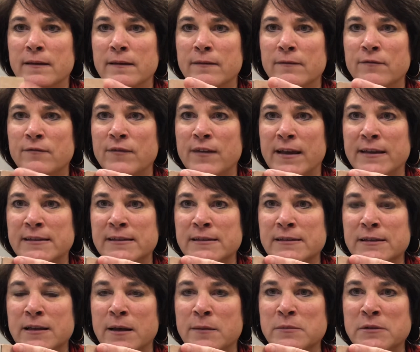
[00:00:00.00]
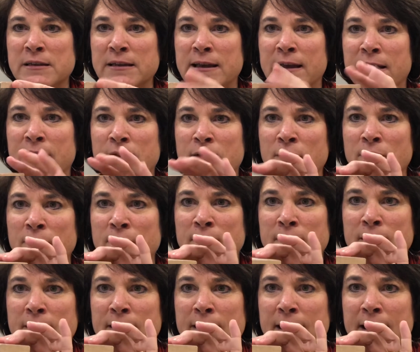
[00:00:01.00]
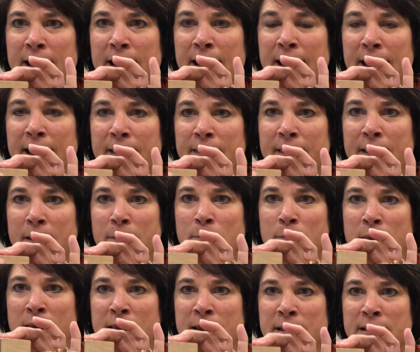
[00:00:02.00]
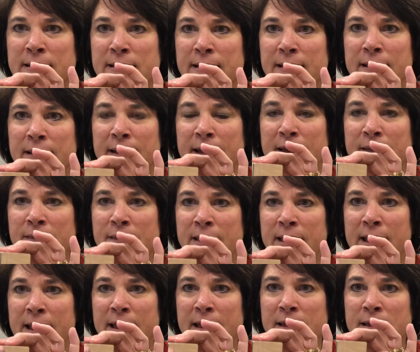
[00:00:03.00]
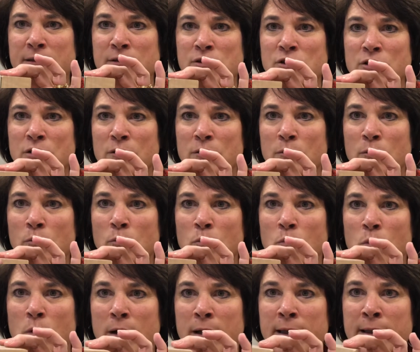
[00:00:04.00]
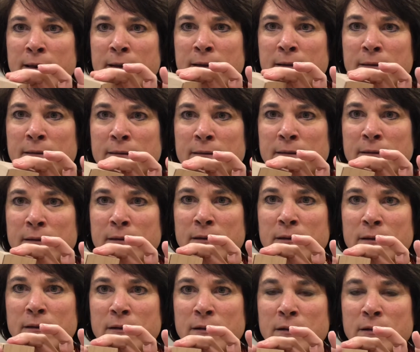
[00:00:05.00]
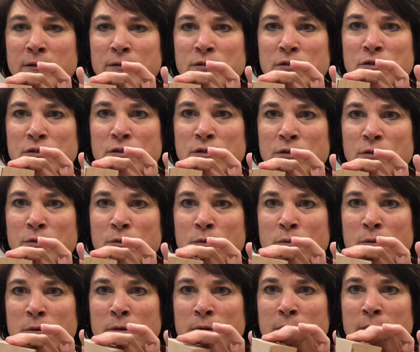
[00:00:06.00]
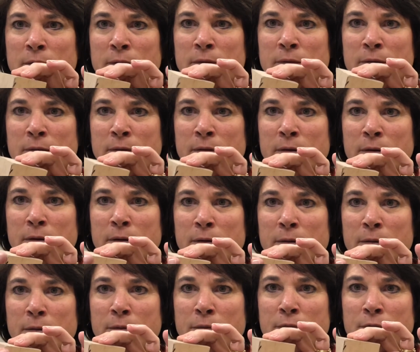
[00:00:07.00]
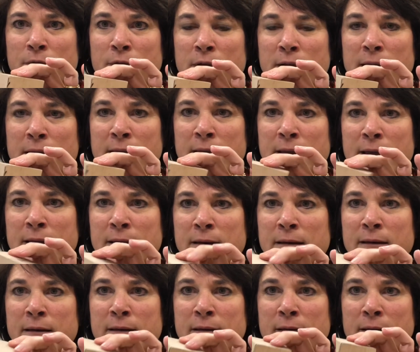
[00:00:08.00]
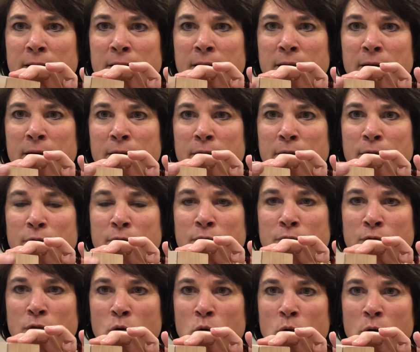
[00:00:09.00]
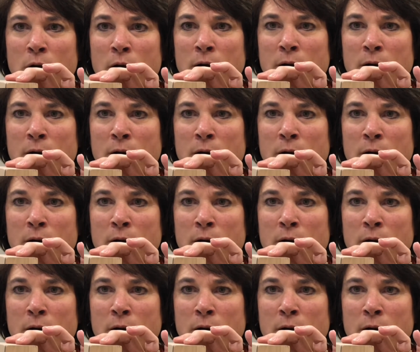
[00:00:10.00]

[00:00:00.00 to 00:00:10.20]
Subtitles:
Faces come together and they meet at the edge. 1, 2, 3, 4,